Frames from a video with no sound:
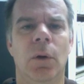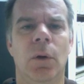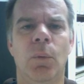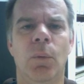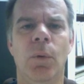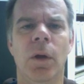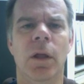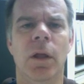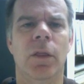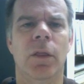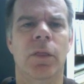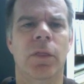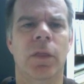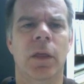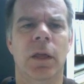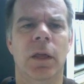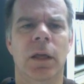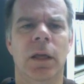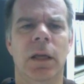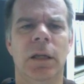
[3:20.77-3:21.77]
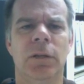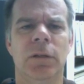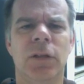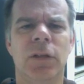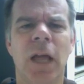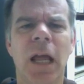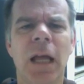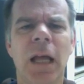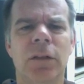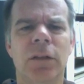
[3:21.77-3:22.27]
with
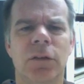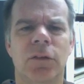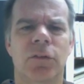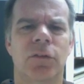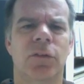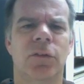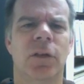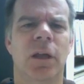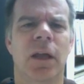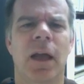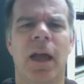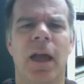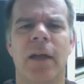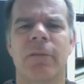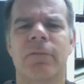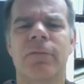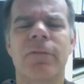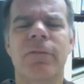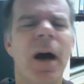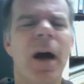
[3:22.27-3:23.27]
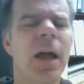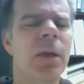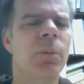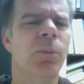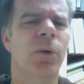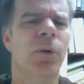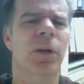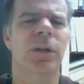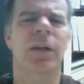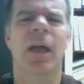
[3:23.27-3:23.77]
intense and
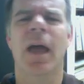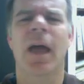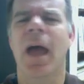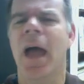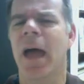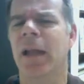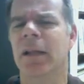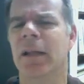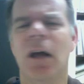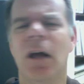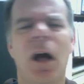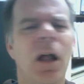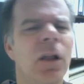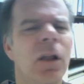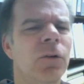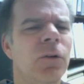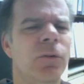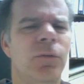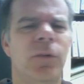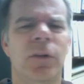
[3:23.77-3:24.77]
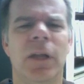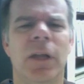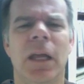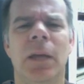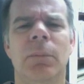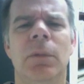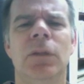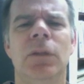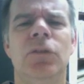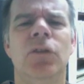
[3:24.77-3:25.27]
vibrant and colorful
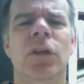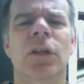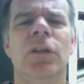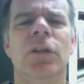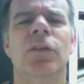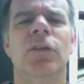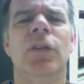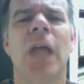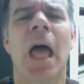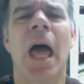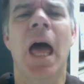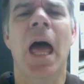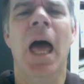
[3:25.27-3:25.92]
images